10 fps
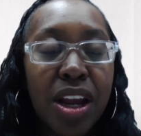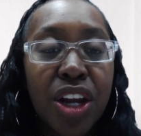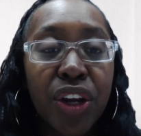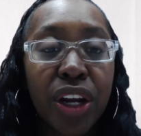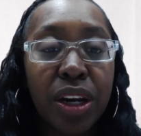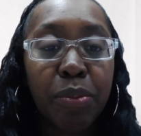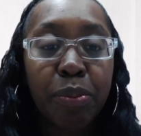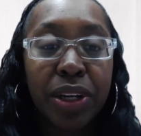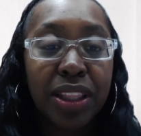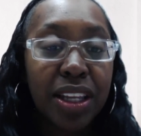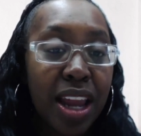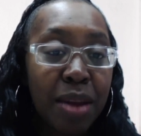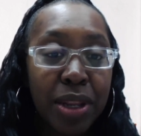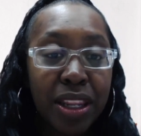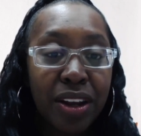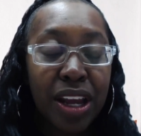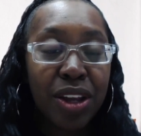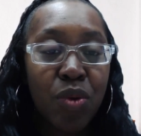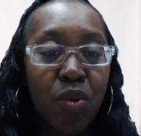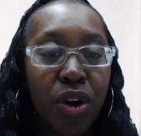You're going to put the name in there that
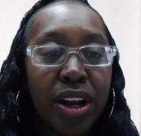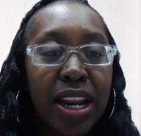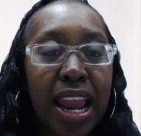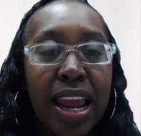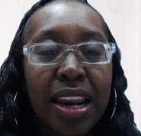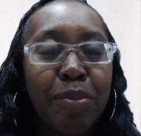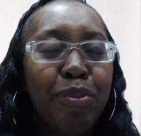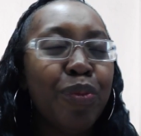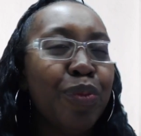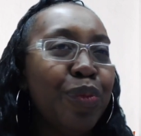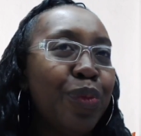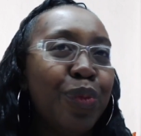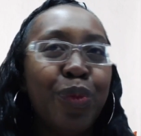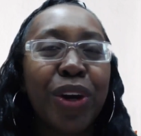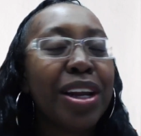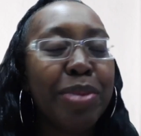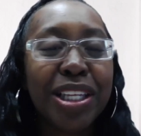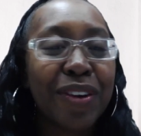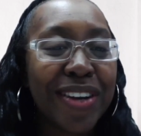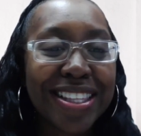you want. And we're going to be
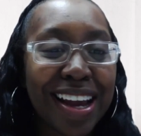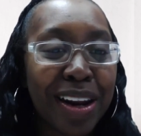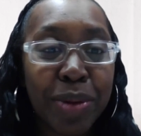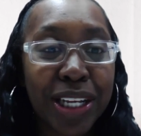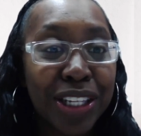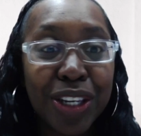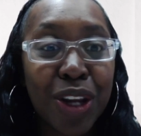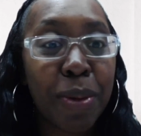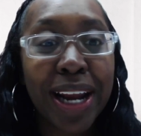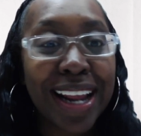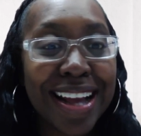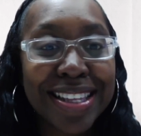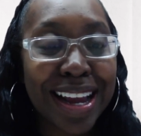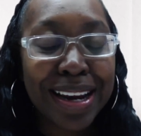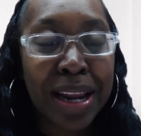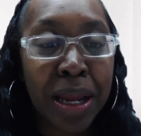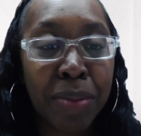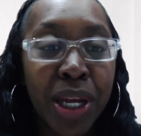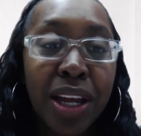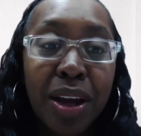so excited because nobody has that
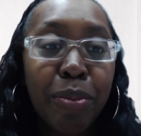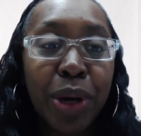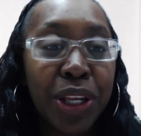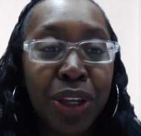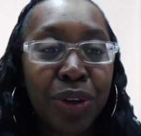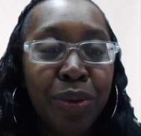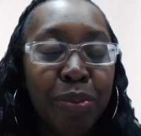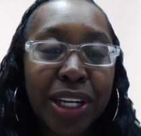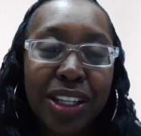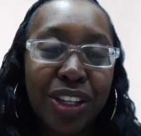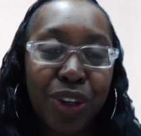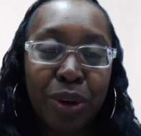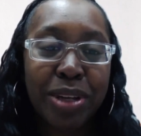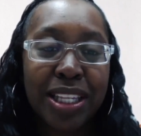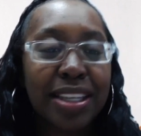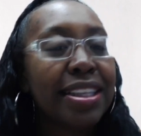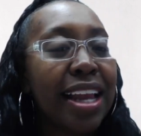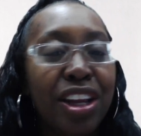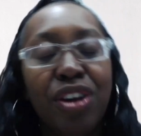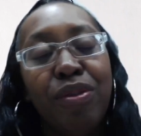name but you, because it's your business
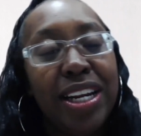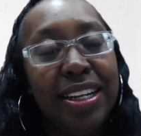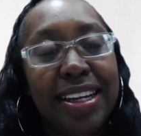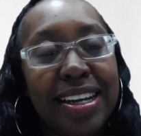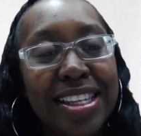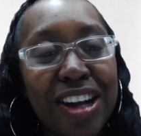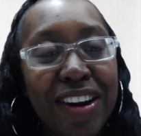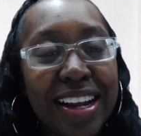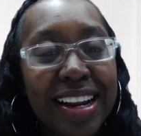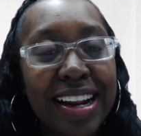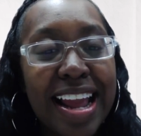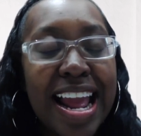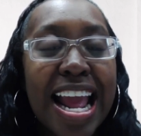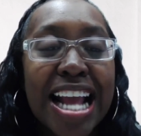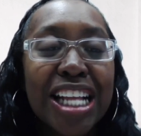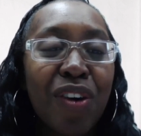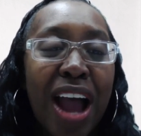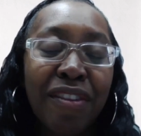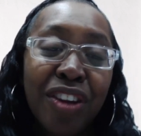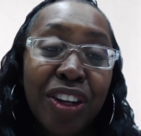and you're ready to get started. So
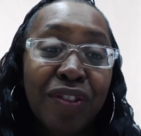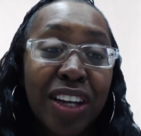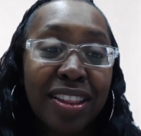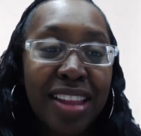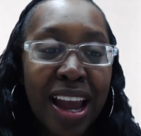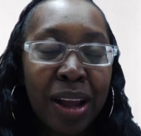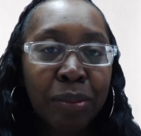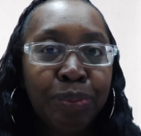after you've done that,